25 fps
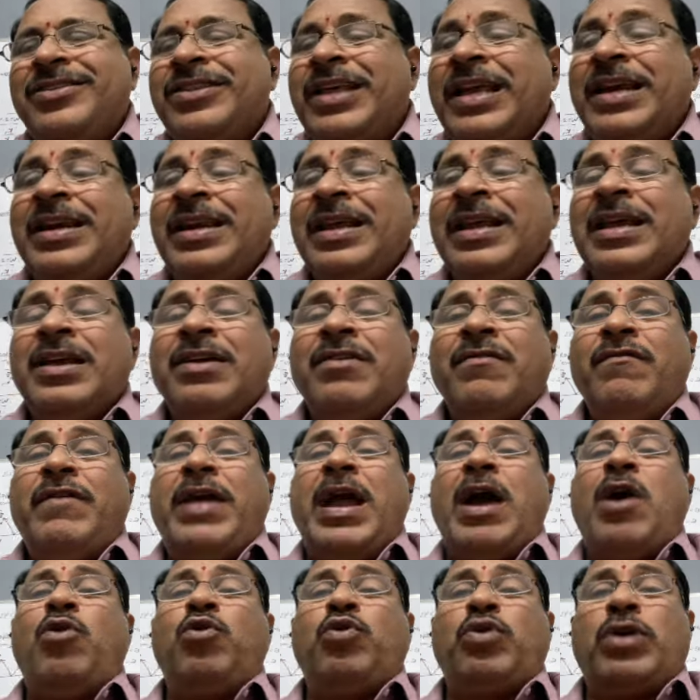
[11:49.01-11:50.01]
Then
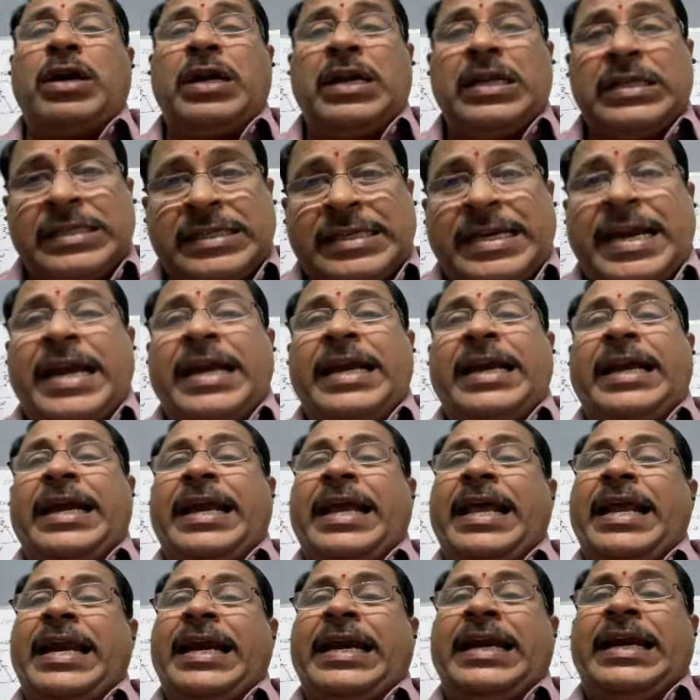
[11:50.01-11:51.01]
we have to understand
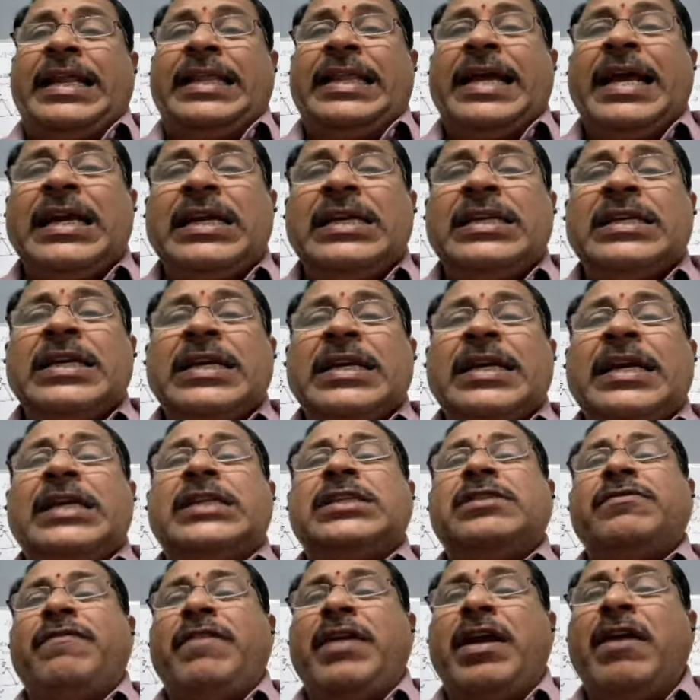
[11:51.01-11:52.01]
indirectly that
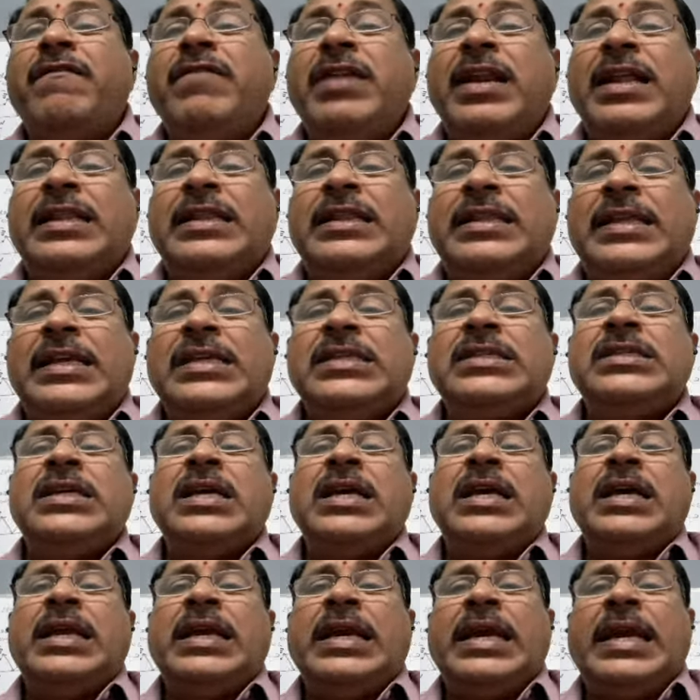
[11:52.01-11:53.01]
its wavelength
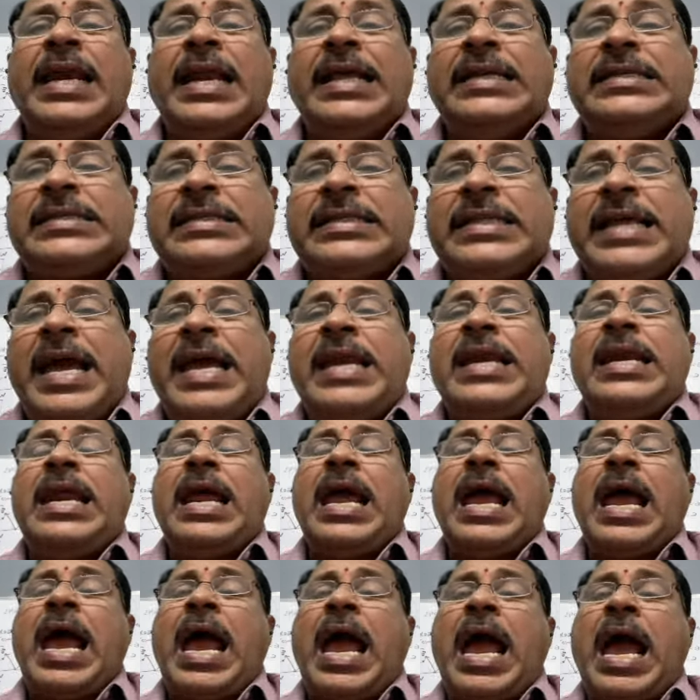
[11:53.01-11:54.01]
is less
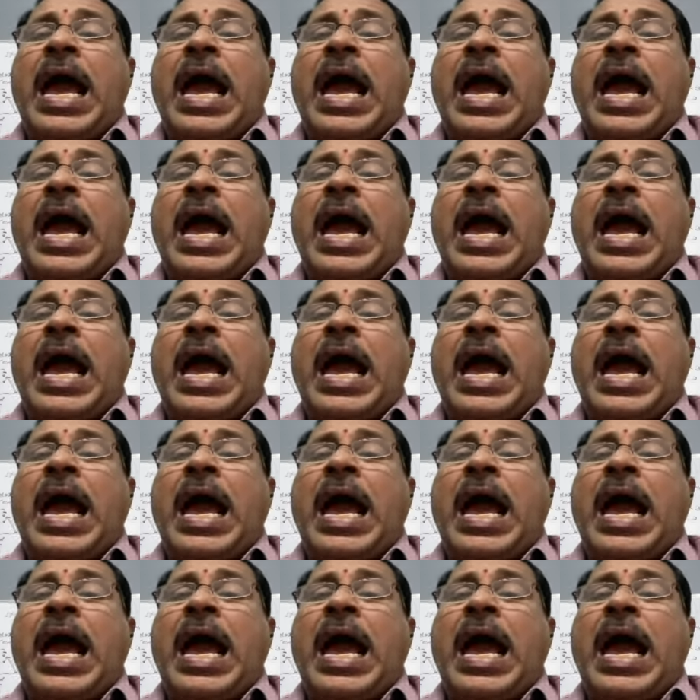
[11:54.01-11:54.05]
than